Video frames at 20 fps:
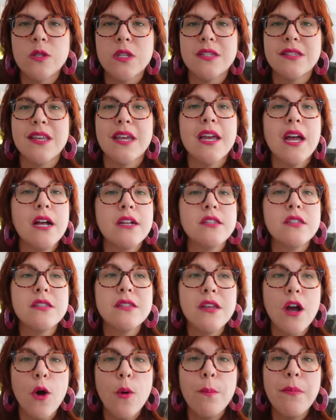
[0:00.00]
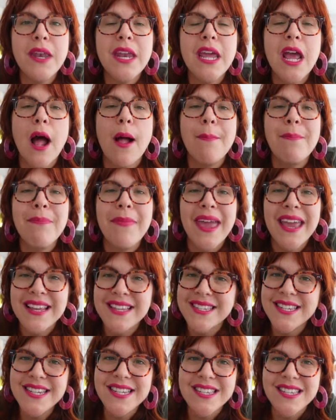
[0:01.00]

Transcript: because I got so many amazing